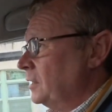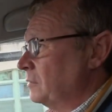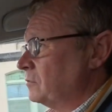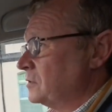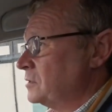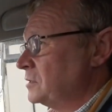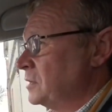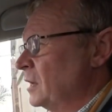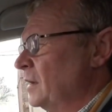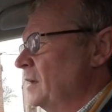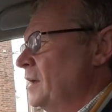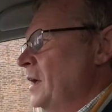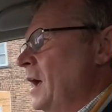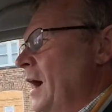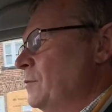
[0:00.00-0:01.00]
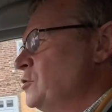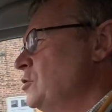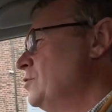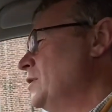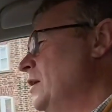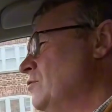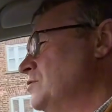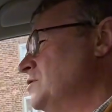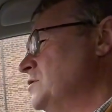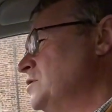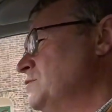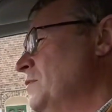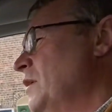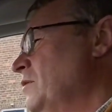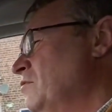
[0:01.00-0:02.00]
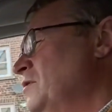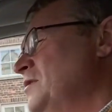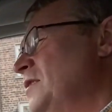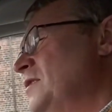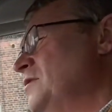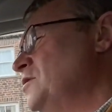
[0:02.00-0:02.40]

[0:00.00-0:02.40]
It was I'm sure that was the